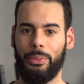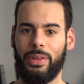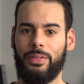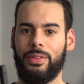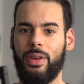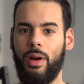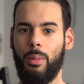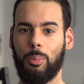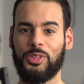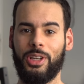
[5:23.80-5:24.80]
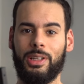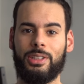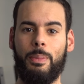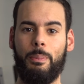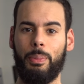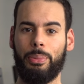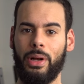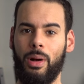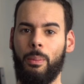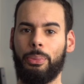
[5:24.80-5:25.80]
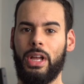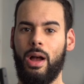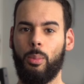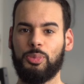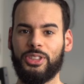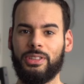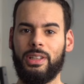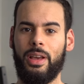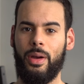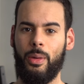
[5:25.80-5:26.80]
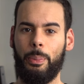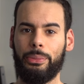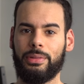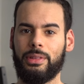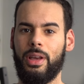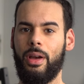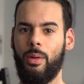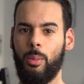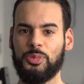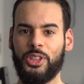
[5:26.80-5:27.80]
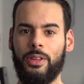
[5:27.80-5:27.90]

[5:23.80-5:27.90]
If your mother pump, no, no.